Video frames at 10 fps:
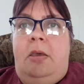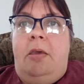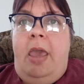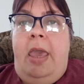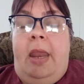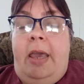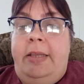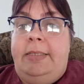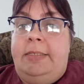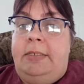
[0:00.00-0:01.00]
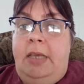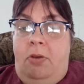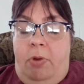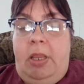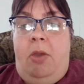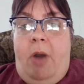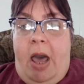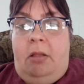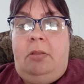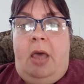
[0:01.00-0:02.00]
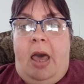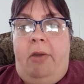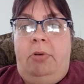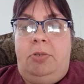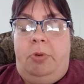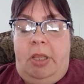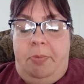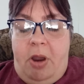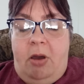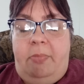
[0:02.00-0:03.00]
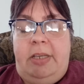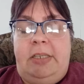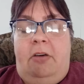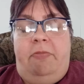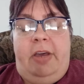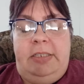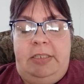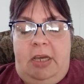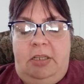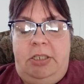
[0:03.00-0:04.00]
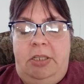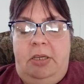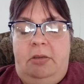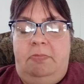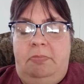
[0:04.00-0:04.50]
And I did really well. I was really proud of myself. I stuck to the